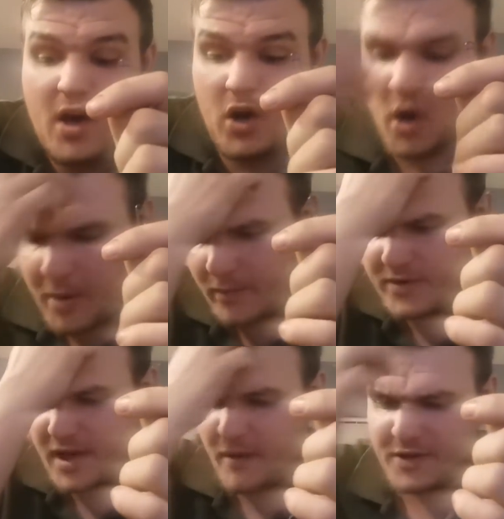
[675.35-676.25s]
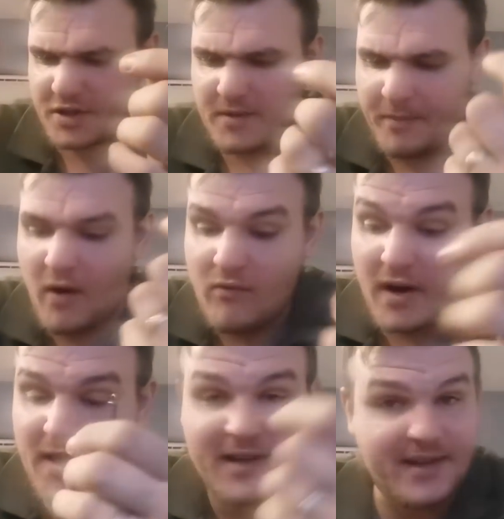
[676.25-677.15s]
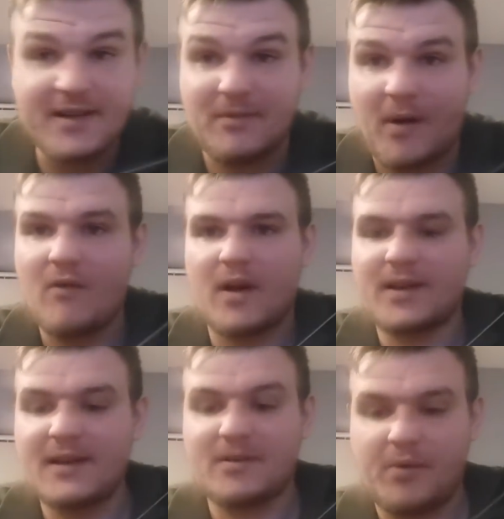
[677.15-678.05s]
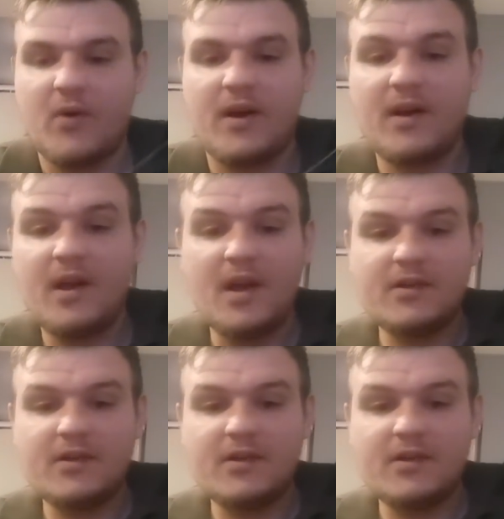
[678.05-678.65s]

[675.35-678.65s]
A lot of people said, "Oh, it's just a boat rig." Yes, it is a boat rig. That's the point.